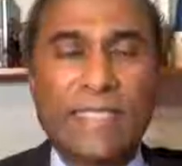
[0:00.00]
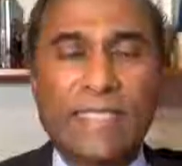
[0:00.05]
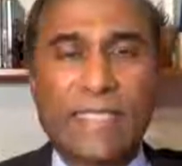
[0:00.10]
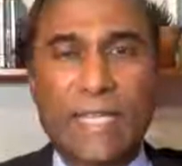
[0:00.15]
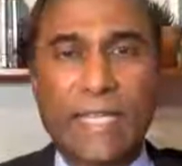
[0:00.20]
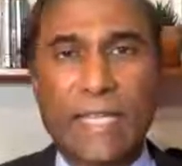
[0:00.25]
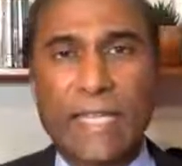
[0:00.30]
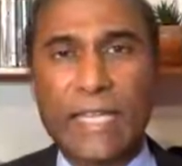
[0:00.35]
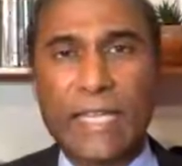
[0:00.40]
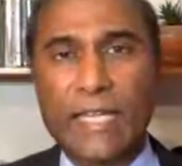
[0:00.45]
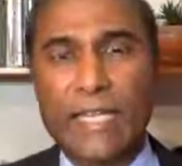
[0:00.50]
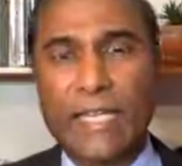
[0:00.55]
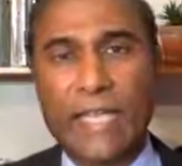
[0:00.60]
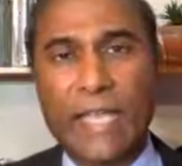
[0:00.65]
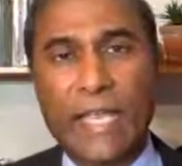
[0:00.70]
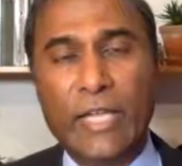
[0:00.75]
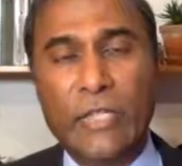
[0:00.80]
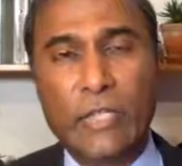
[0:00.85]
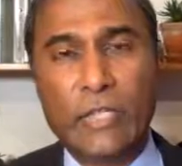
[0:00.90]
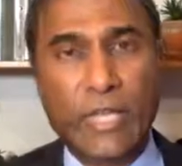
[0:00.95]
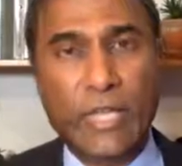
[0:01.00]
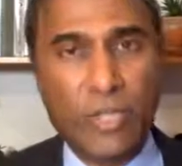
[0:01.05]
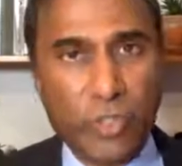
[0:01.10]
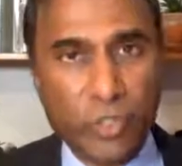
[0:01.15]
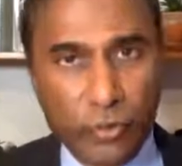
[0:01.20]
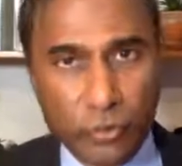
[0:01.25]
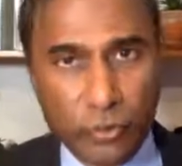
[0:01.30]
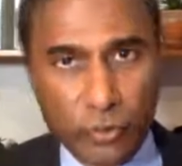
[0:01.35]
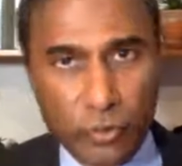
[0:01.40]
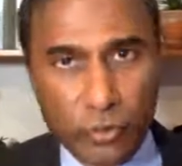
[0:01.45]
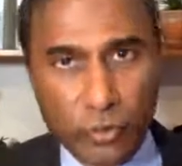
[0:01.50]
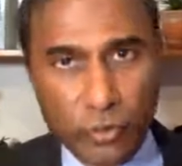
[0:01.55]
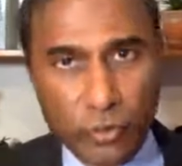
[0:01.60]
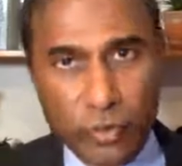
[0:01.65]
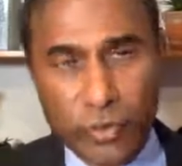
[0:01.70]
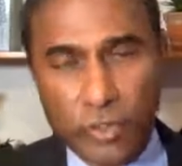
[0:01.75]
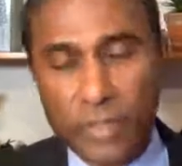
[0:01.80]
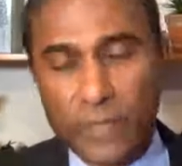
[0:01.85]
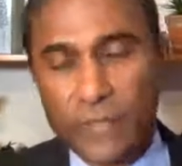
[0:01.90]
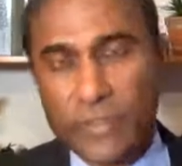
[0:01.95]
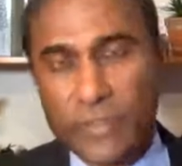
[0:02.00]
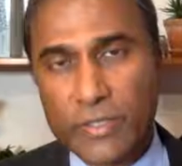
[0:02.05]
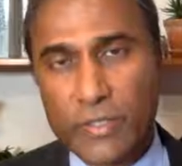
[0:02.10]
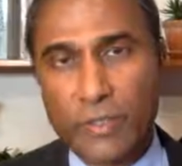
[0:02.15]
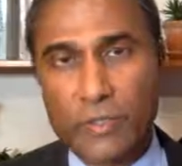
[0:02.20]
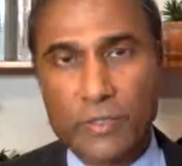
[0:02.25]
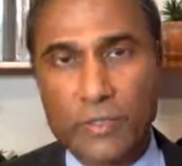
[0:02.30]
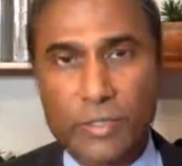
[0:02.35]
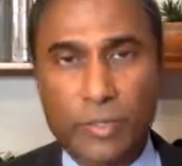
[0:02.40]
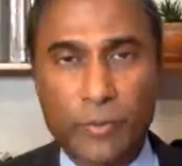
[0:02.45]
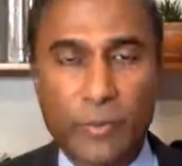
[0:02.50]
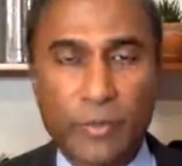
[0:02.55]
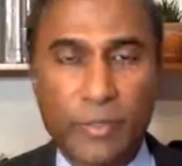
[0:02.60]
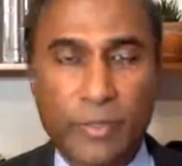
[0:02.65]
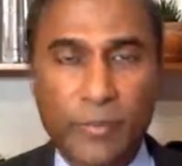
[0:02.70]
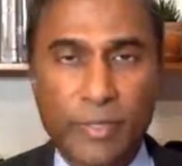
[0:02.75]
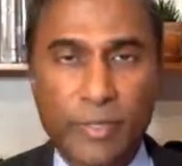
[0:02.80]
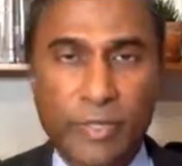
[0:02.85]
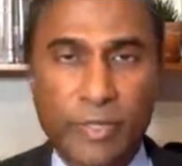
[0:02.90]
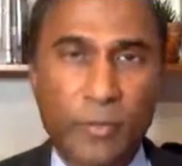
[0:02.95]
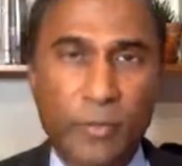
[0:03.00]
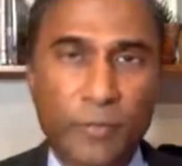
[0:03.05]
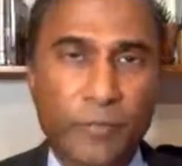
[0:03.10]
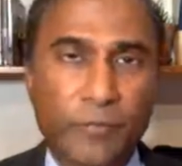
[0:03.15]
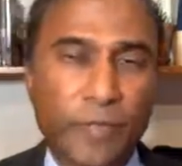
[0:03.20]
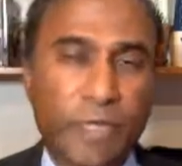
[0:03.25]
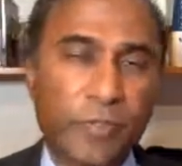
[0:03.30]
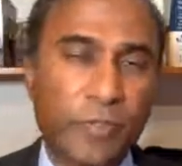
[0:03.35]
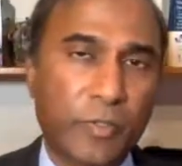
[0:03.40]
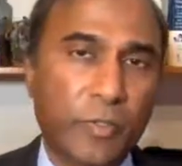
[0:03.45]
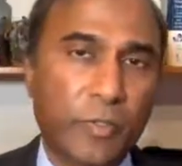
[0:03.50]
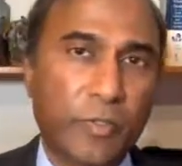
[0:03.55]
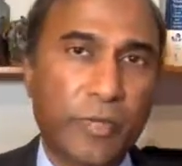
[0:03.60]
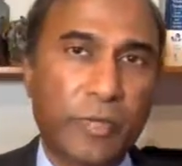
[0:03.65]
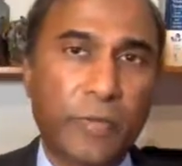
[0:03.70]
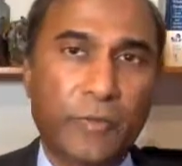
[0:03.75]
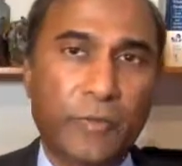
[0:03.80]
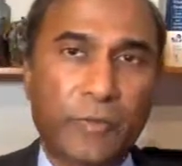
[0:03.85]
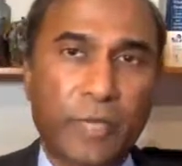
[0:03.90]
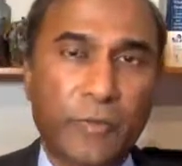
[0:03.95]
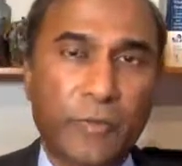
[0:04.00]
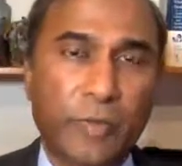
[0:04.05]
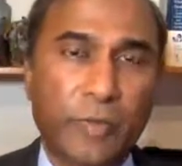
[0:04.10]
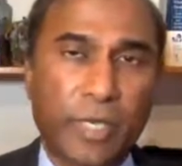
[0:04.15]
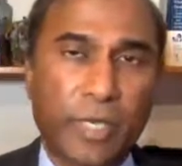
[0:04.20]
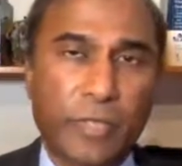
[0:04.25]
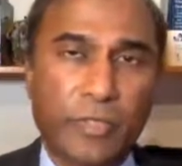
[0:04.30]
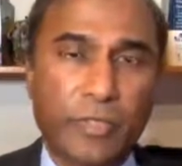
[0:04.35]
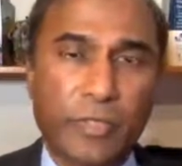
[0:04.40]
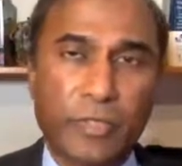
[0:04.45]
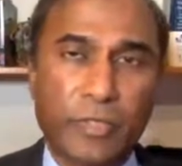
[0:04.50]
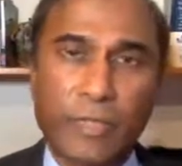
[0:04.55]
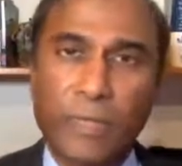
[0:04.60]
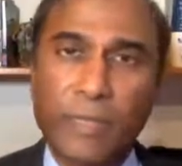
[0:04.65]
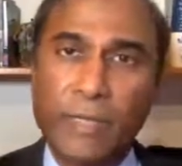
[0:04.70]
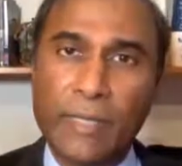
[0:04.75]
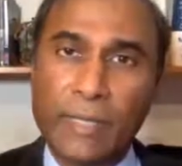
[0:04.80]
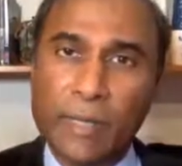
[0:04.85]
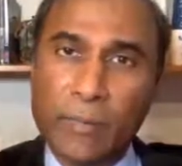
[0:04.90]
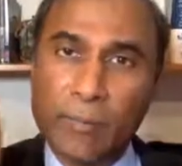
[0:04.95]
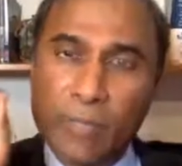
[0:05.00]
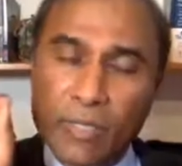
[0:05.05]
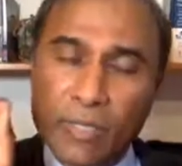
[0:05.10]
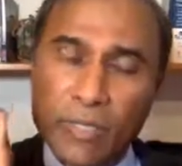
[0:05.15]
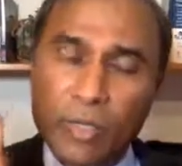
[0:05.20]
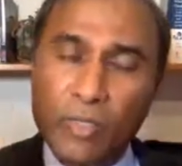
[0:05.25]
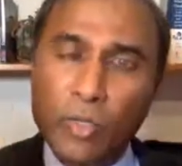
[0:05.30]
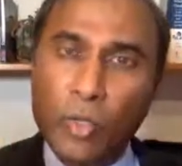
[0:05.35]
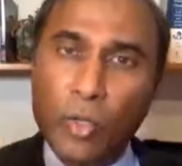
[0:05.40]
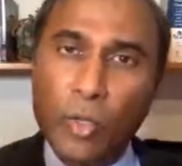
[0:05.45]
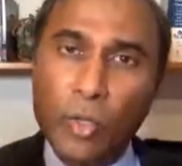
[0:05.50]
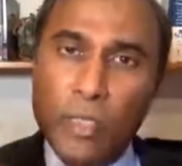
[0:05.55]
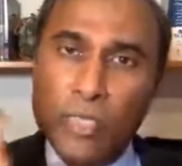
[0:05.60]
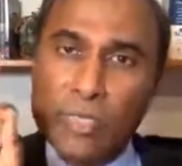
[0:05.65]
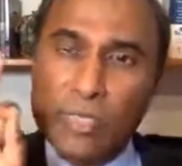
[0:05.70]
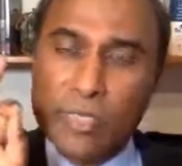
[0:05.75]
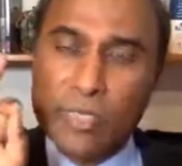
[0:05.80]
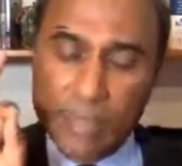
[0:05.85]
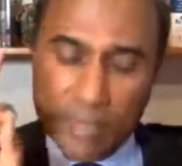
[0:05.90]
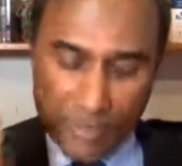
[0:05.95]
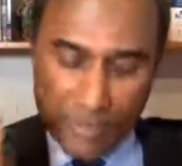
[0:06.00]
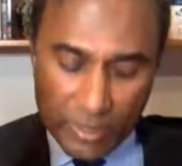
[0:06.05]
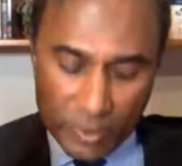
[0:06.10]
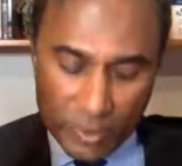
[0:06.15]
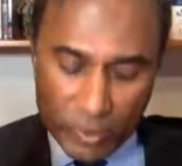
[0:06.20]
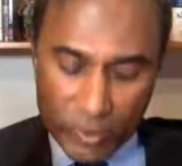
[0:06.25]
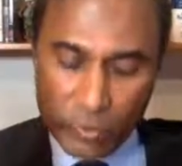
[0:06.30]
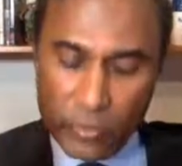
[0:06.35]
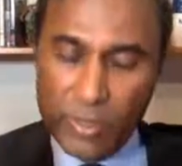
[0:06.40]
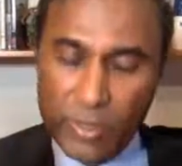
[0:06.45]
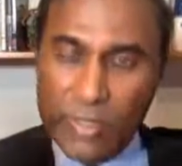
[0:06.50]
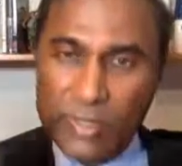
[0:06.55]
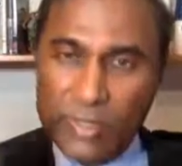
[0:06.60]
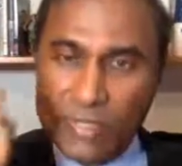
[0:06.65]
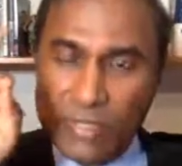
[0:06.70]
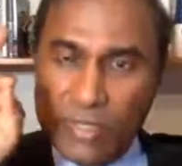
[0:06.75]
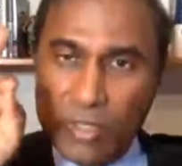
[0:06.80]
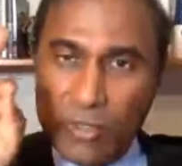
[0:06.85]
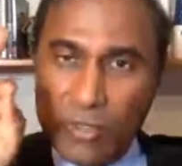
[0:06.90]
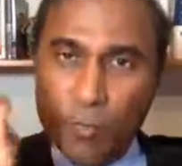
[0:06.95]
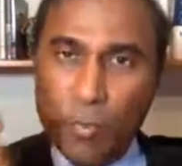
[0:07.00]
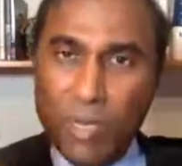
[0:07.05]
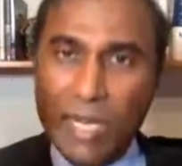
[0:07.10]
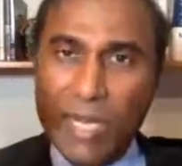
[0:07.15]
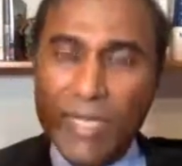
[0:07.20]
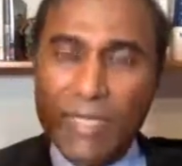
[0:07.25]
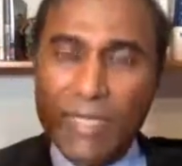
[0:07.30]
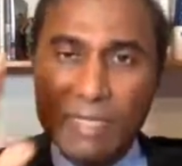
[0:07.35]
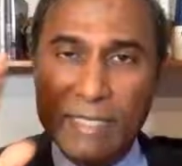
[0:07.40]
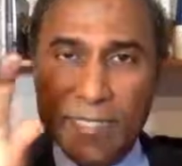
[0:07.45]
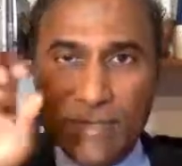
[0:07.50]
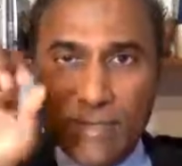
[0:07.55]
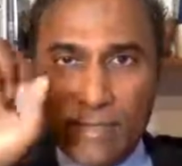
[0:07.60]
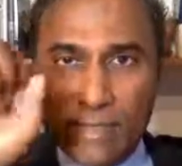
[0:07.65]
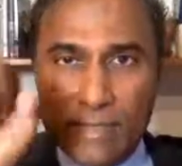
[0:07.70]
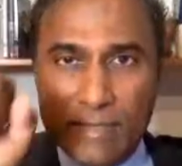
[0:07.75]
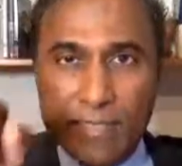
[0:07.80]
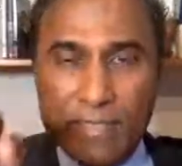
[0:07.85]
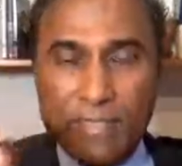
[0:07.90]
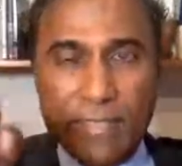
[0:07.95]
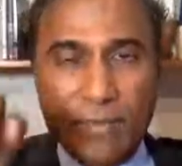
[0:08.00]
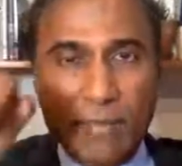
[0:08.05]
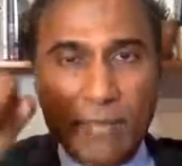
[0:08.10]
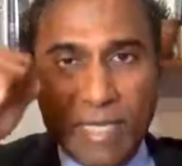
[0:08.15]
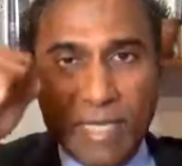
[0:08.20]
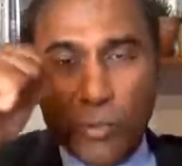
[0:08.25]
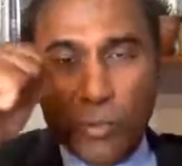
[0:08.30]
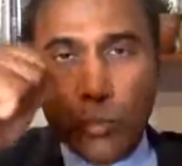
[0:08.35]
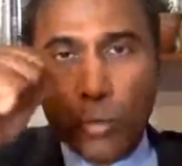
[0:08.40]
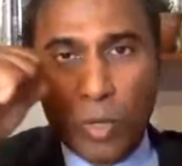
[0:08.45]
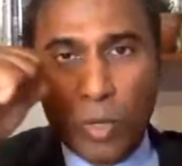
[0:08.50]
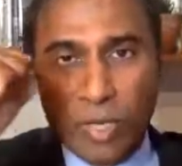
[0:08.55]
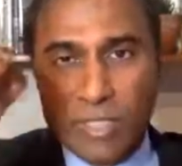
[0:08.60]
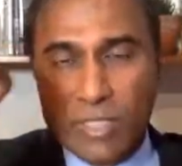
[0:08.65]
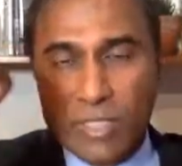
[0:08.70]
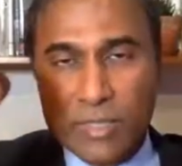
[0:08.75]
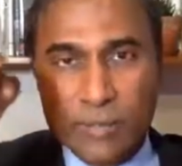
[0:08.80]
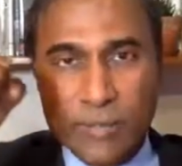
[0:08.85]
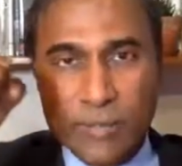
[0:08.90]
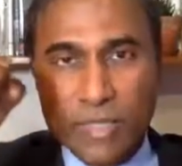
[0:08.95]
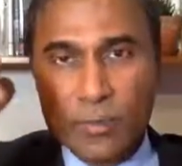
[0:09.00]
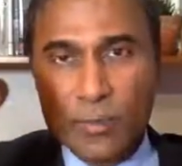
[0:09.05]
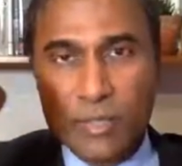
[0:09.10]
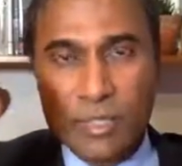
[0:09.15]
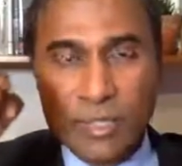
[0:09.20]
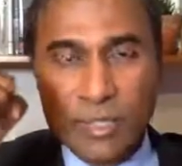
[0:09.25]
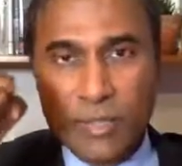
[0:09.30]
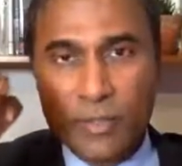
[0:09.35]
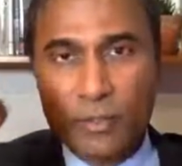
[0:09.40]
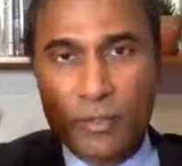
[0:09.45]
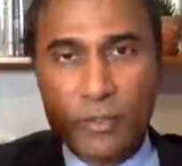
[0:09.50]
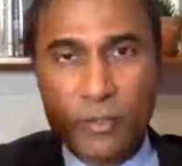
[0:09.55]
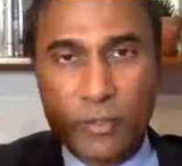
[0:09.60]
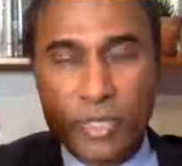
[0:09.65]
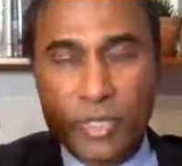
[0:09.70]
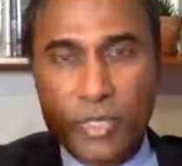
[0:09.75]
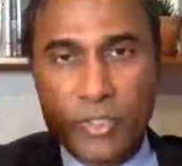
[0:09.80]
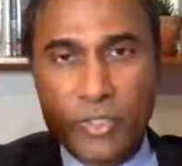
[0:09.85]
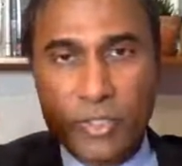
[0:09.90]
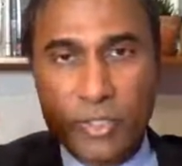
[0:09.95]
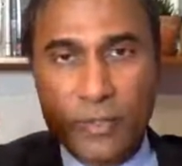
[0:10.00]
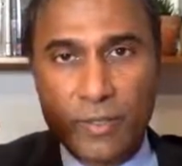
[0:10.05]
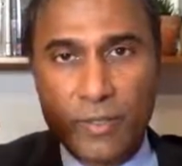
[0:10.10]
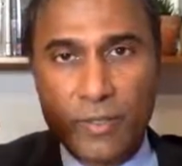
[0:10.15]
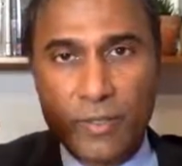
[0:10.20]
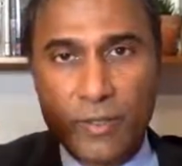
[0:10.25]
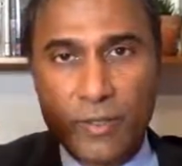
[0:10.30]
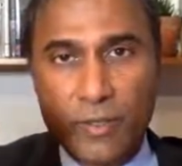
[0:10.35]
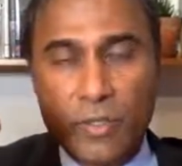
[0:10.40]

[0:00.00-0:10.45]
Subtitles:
that this is an educational tool. You should obviously consult with your medical professional, your healthcare practitioner, but the goal is to teach you that your body is a system. It wants to be at a particular location.